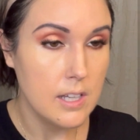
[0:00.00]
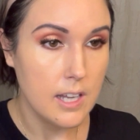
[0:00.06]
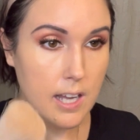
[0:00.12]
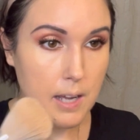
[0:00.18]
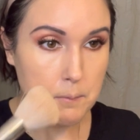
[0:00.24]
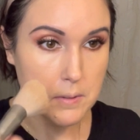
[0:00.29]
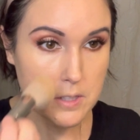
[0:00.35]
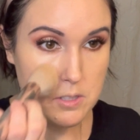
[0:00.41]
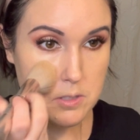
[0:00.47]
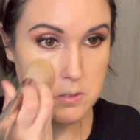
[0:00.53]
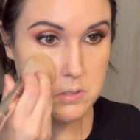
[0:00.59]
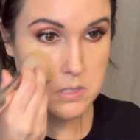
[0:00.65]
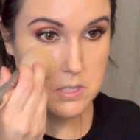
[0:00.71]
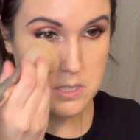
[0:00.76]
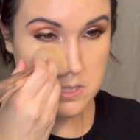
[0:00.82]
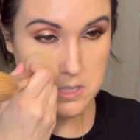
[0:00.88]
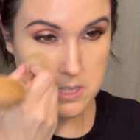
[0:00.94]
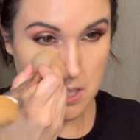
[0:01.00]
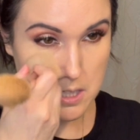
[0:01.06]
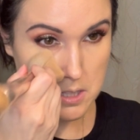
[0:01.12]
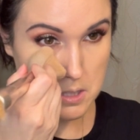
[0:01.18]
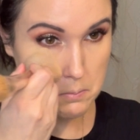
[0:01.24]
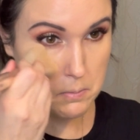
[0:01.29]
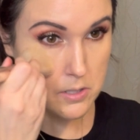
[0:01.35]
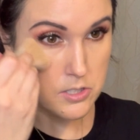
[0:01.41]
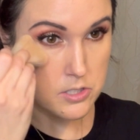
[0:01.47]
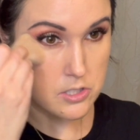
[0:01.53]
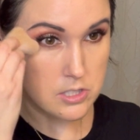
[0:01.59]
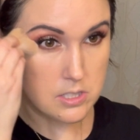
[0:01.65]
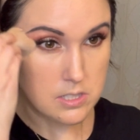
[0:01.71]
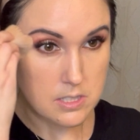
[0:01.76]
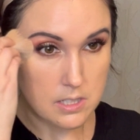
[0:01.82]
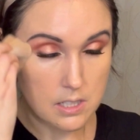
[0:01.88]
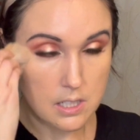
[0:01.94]
I'm going to use this side of the brush
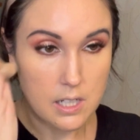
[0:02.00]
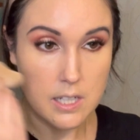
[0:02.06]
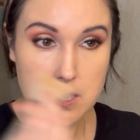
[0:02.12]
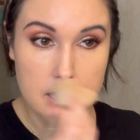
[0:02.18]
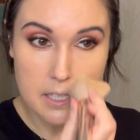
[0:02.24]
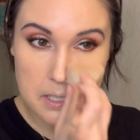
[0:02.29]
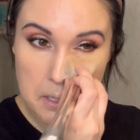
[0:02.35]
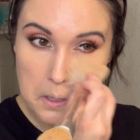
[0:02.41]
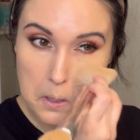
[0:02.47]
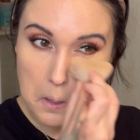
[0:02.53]
just to kind of